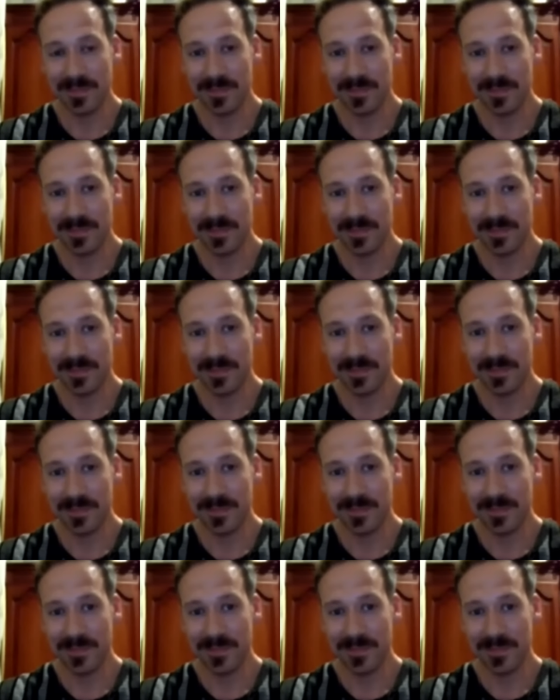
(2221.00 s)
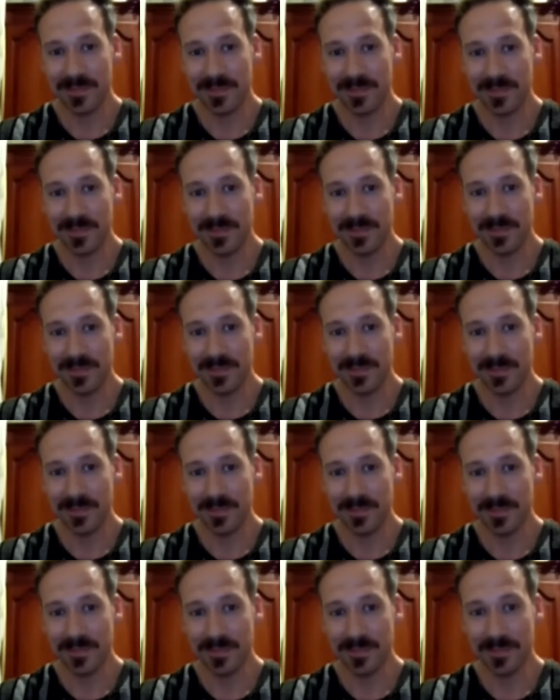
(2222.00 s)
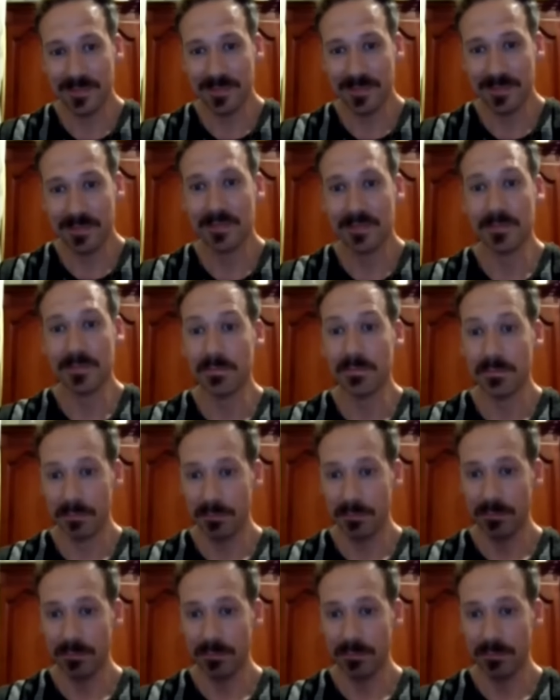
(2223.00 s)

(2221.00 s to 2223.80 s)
The person shown says nothing.